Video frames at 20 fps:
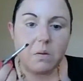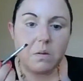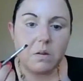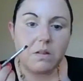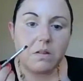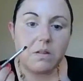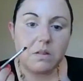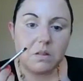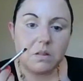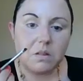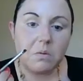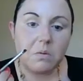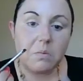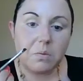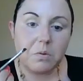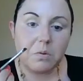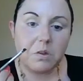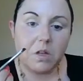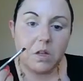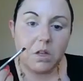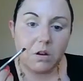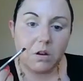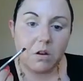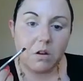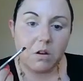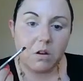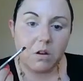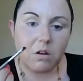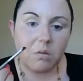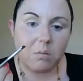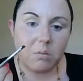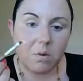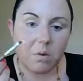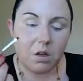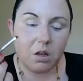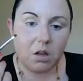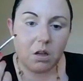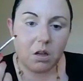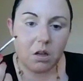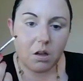it's still pretty dark,
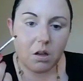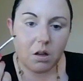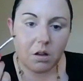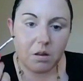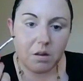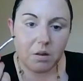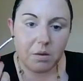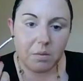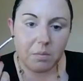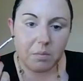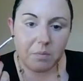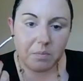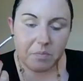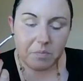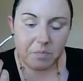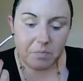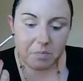but I